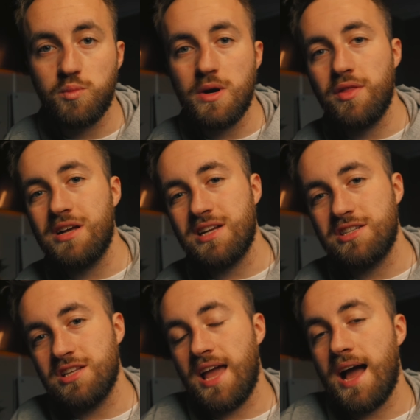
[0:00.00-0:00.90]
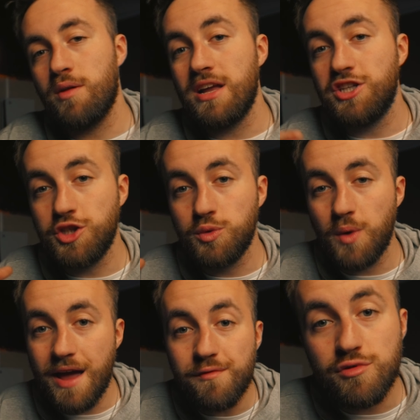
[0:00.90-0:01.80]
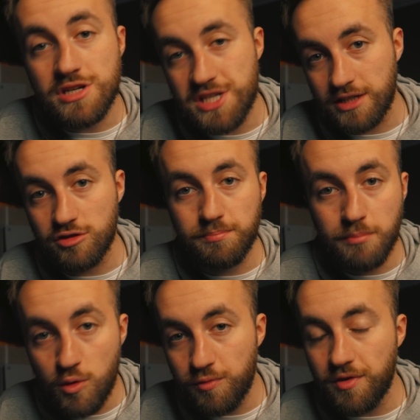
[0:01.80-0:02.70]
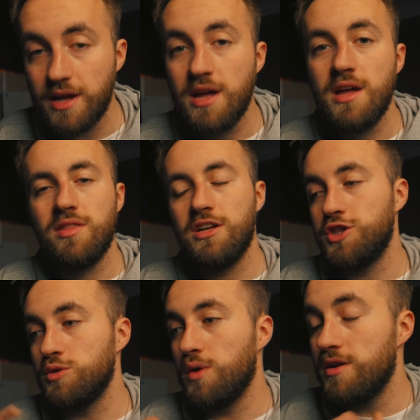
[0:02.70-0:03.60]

Well, that's actually how they shoot every single movie. They shoot